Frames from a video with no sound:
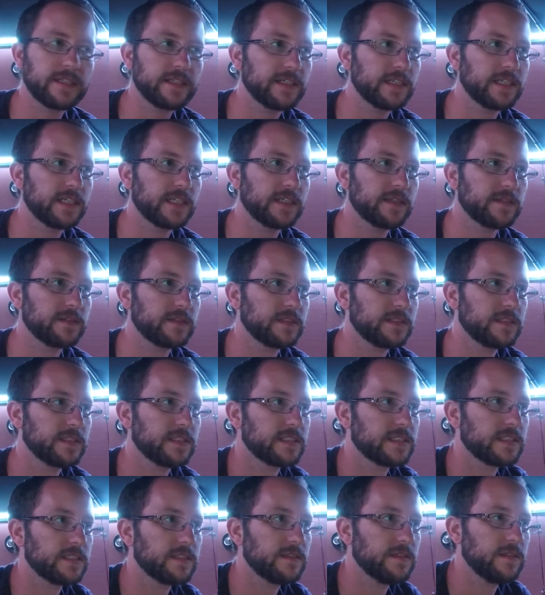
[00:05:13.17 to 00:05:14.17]

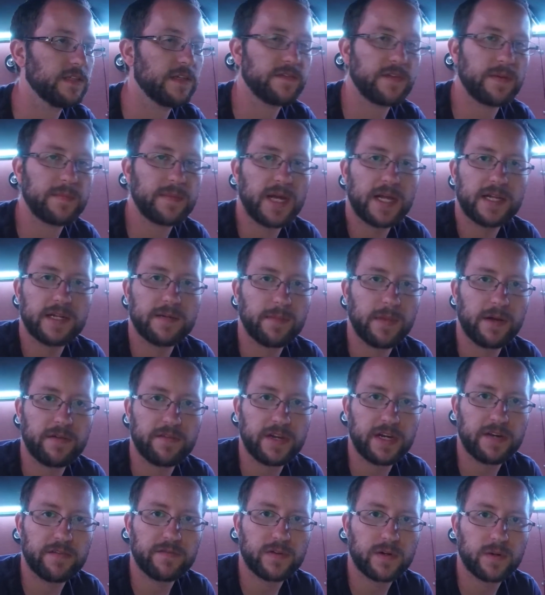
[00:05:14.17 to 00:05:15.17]
because if I'm not in my
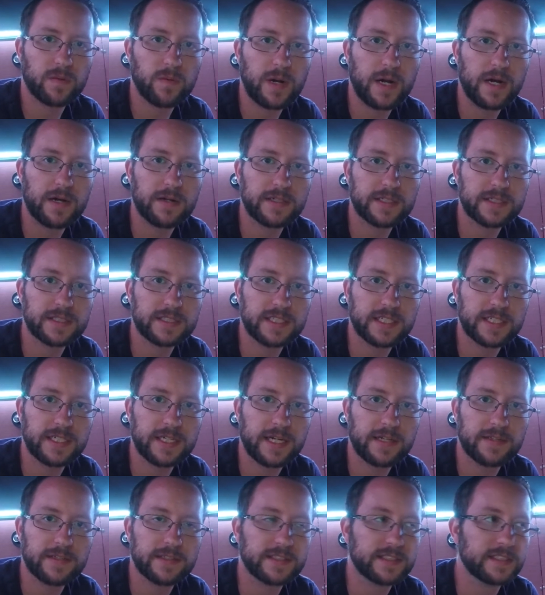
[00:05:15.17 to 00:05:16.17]
van for a while and it's sitting
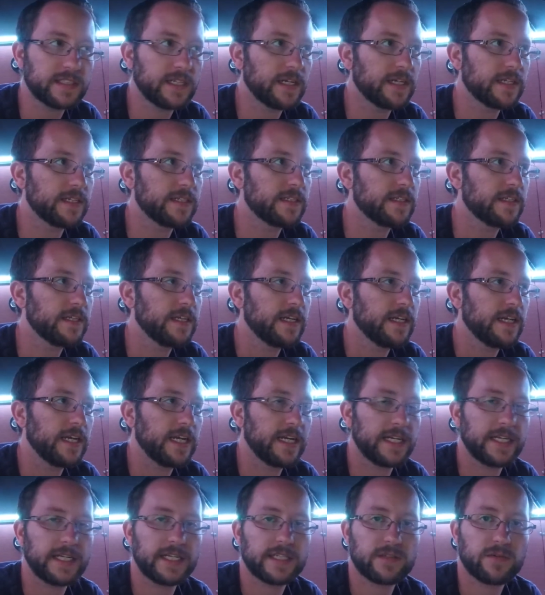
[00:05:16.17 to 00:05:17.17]
out in the sun
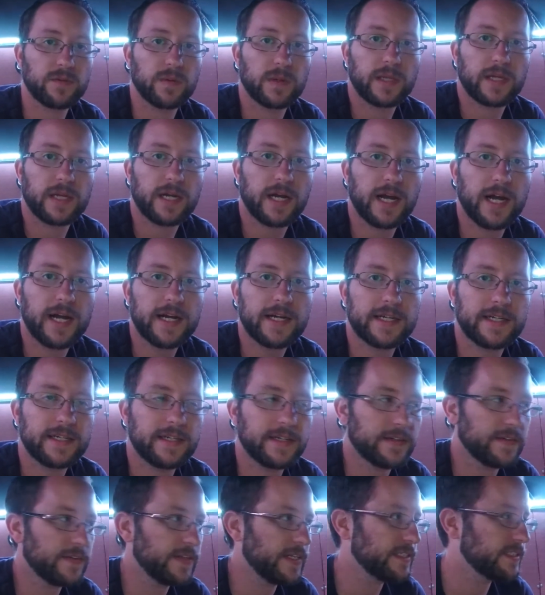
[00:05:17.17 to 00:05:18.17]
and it gets really hot in
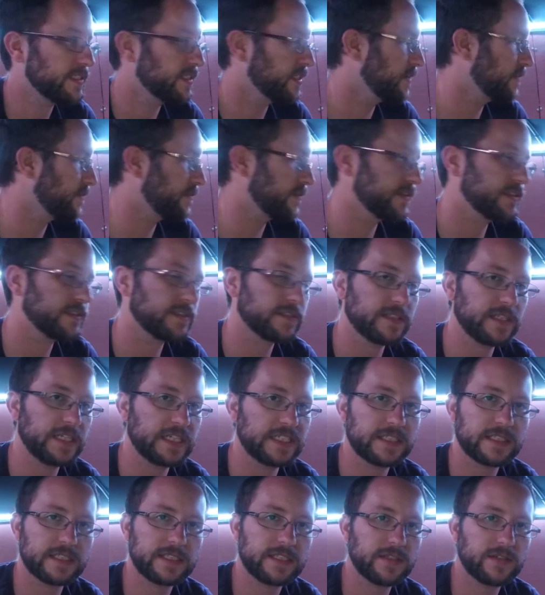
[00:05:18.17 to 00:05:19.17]
here, that stuff,
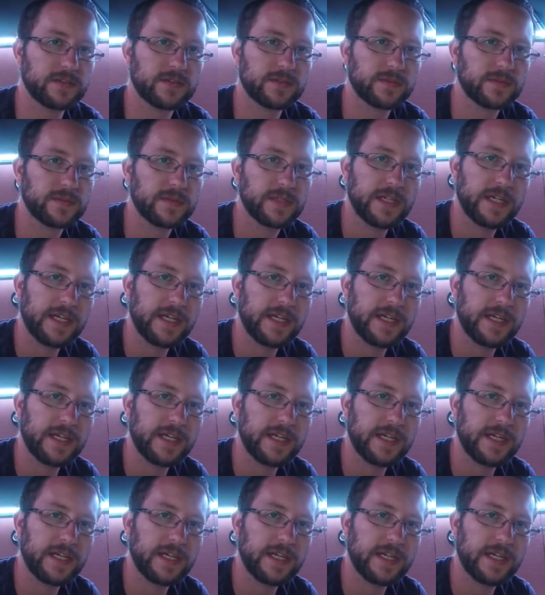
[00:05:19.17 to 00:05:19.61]
it's still,